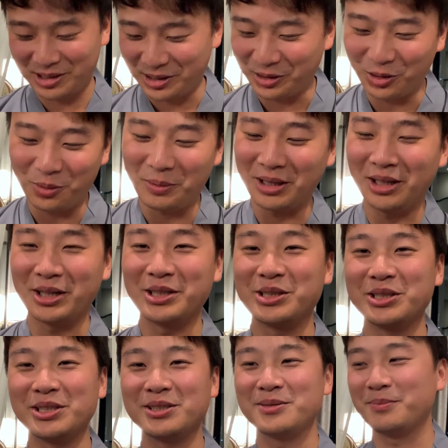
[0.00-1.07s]
carrying all my
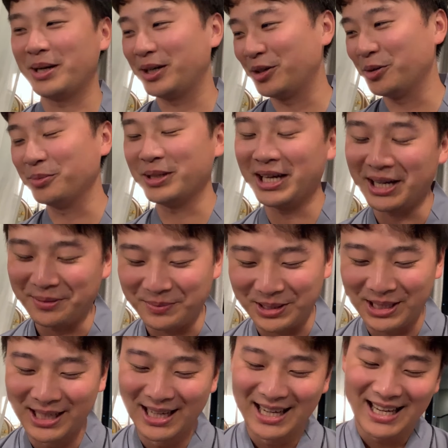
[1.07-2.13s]
luggages, my girl behind me.
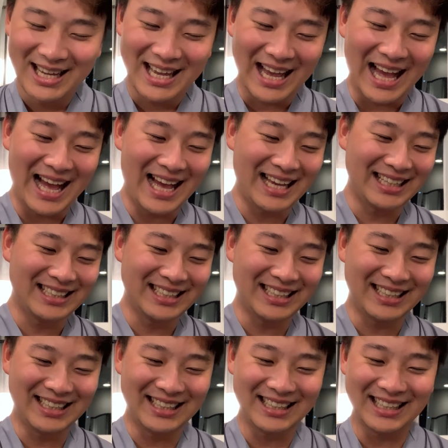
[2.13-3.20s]
And
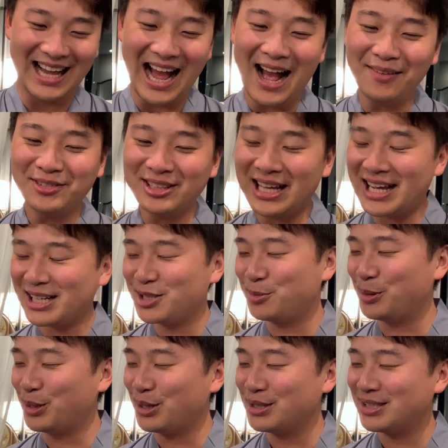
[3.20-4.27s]
after that
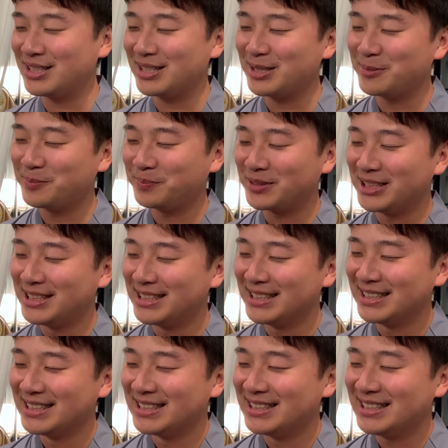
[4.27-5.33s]
experience,
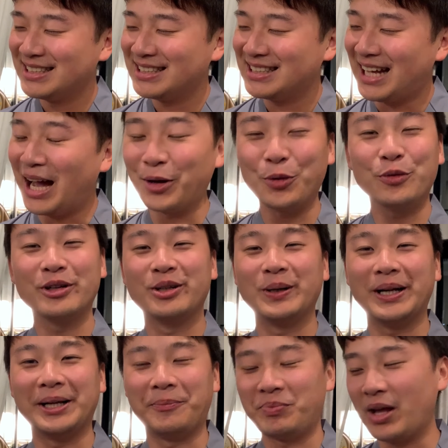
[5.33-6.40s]
I don't
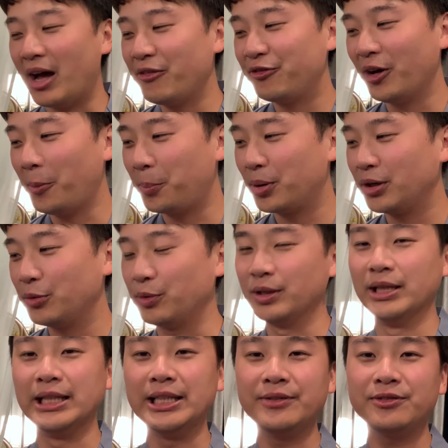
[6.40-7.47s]
regret it. I felt pretty
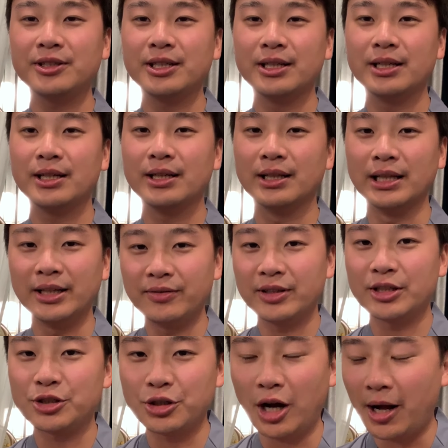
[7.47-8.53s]
relieved leaving
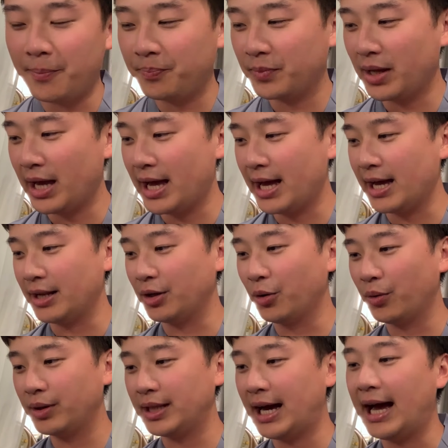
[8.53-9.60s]
the shop and
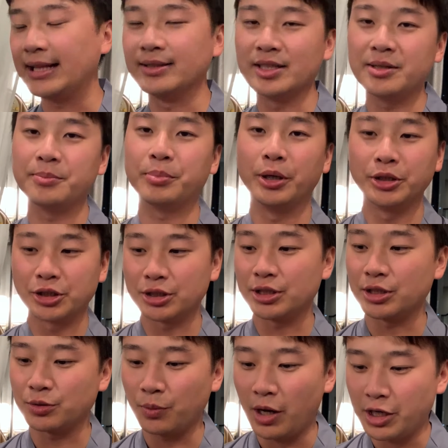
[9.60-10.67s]
knowing that I didn't purchase
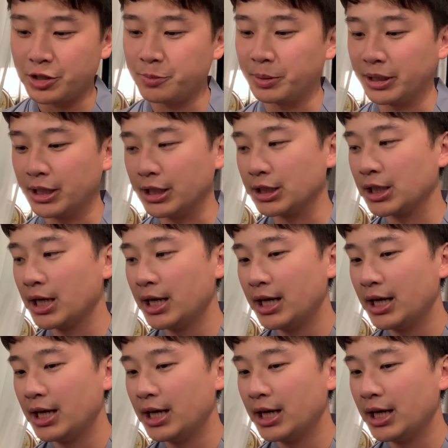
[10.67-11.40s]
this watch, because